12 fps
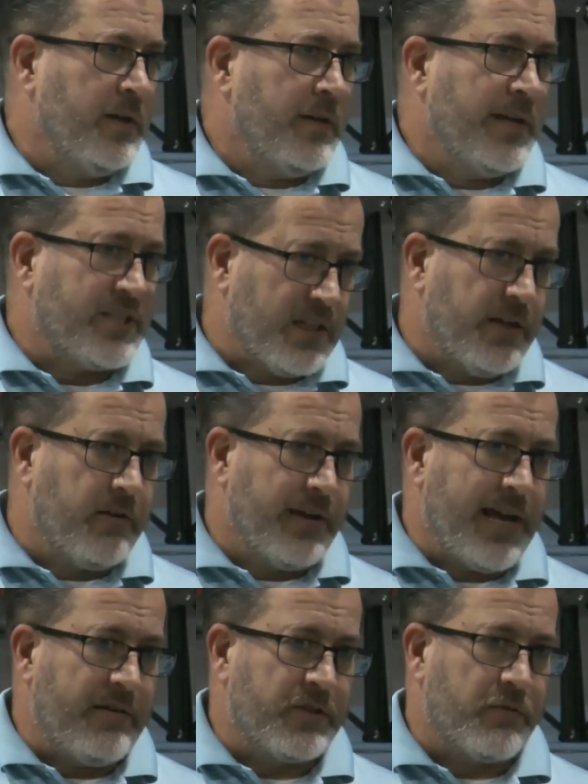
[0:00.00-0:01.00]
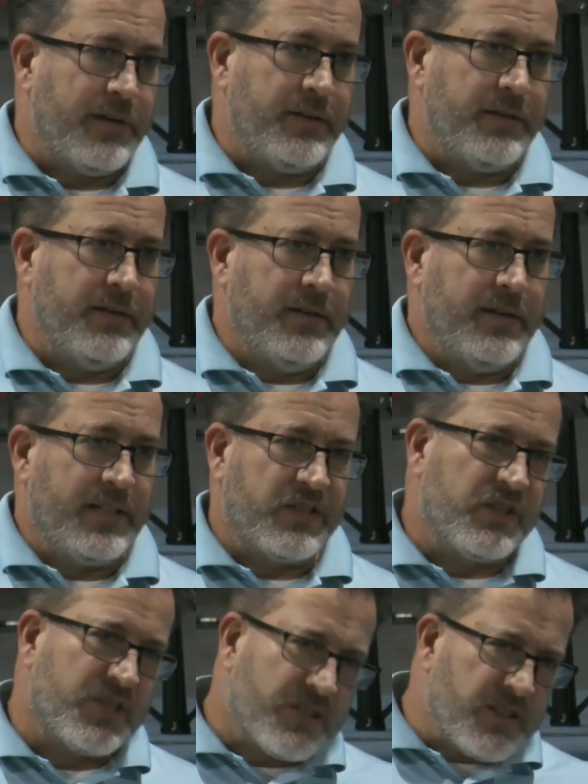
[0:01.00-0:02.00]
That's literally how it's written. That
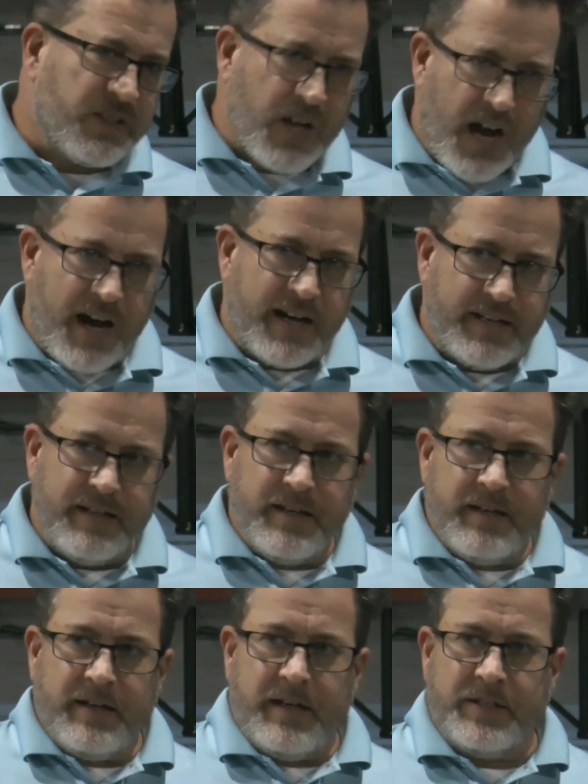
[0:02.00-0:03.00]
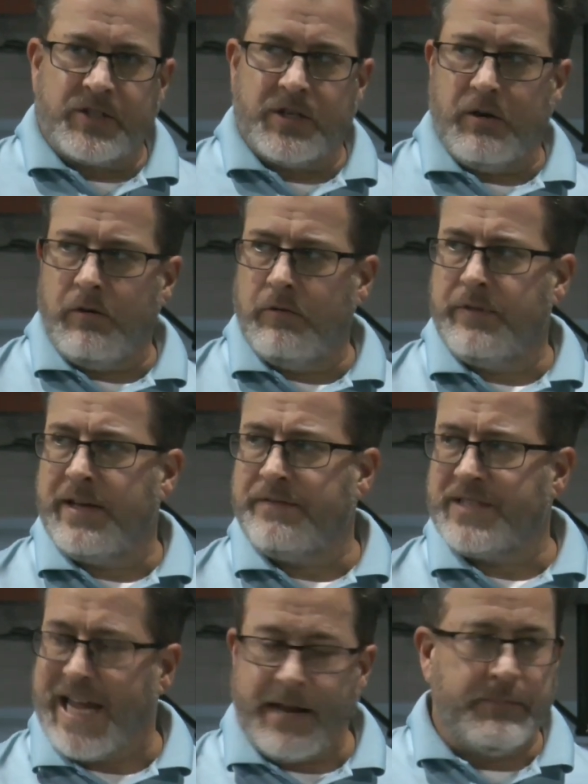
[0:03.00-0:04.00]
just is odd. And so they've
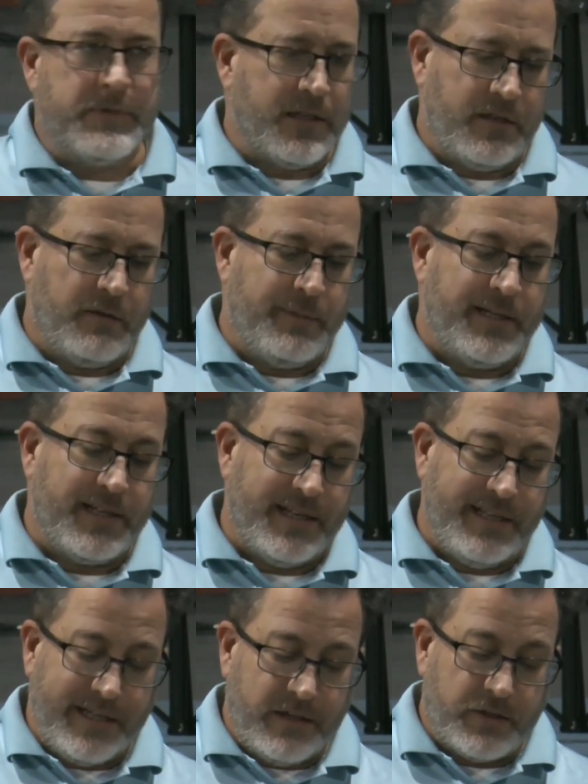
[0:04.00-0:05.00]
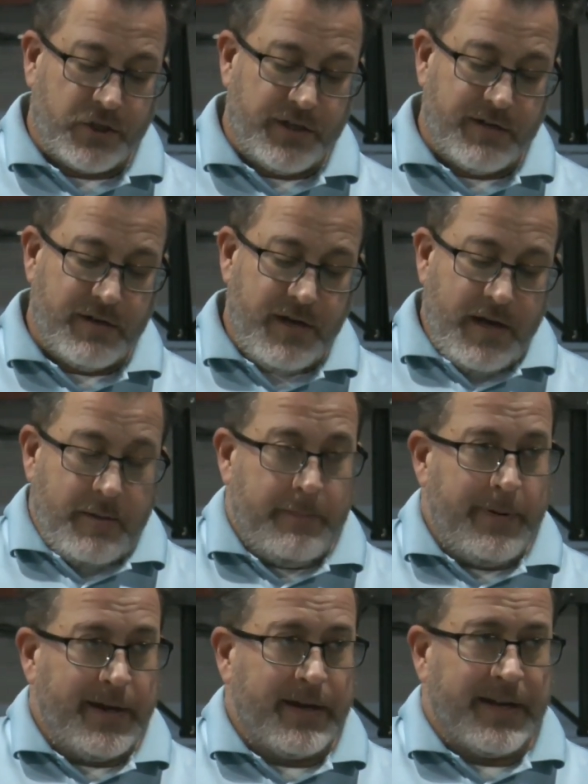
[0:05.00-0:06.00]
tamed it a little bit in English here.
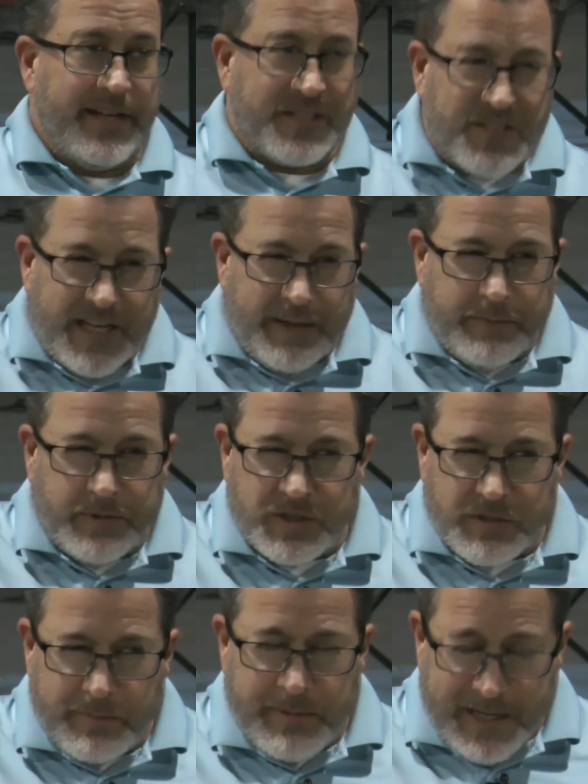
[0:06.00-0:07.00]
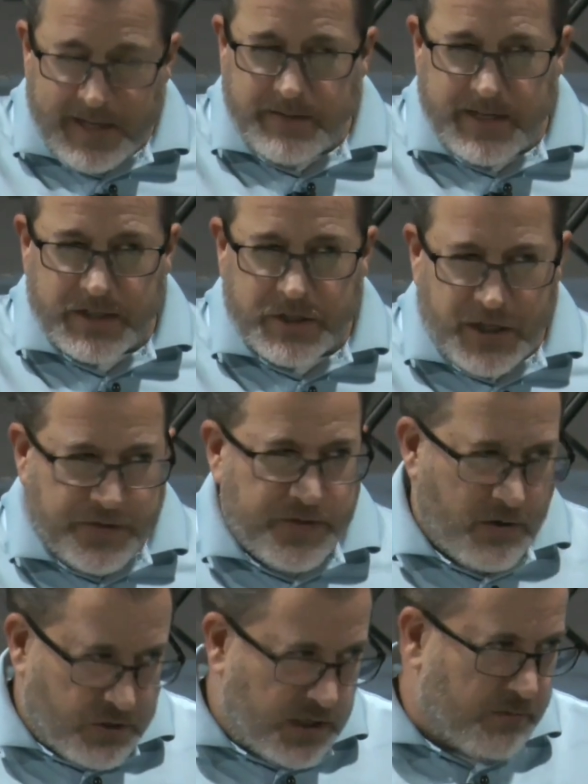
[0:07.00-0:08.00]
But it seems to me that she
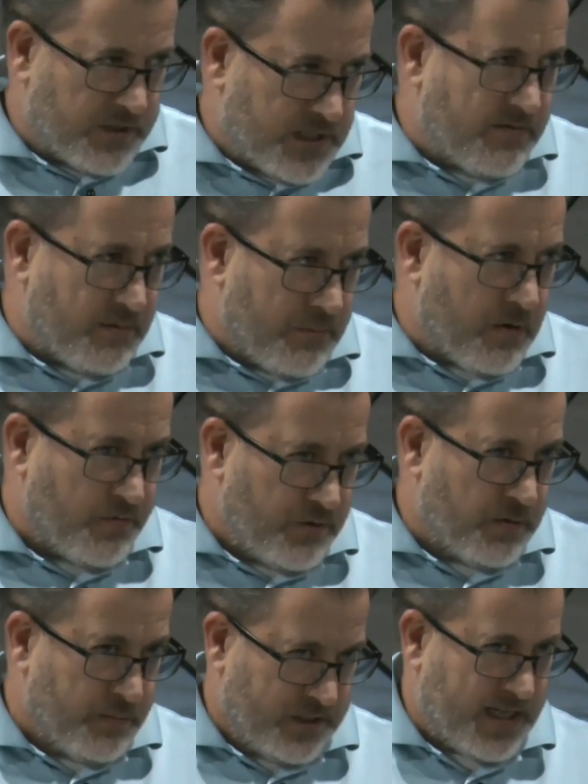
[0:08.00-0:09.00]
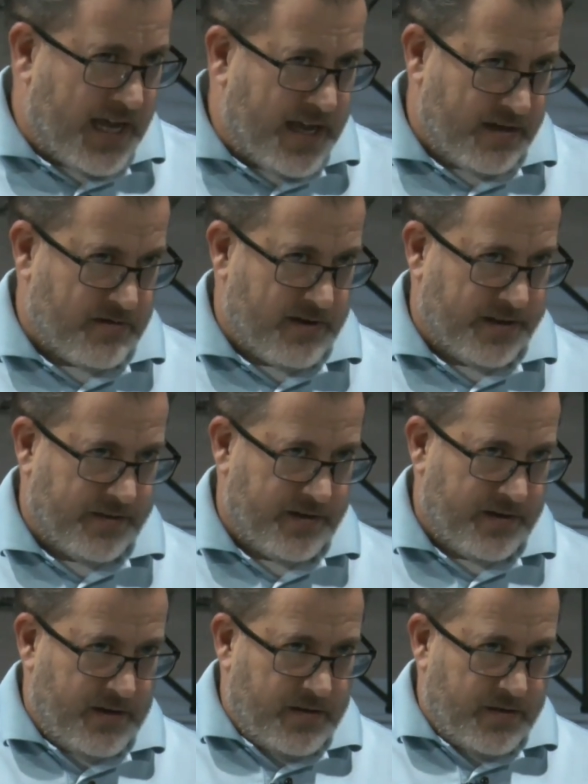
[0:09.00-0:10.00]
thought she was giving birth to the Messiah right there,
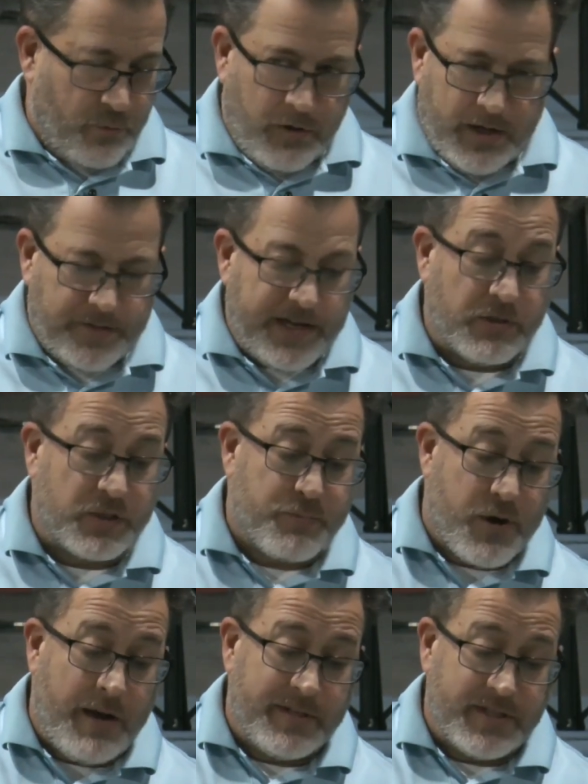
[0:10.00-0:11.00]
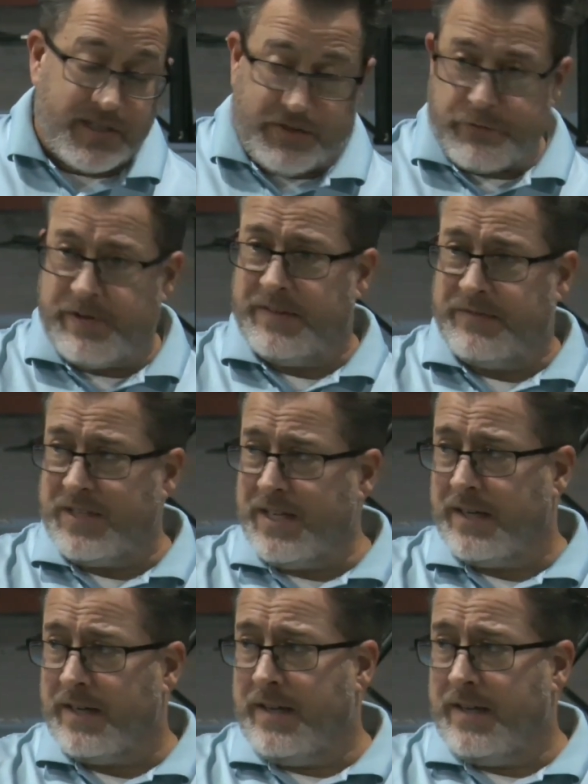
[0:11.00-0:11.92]
the one that was promised in 3:15.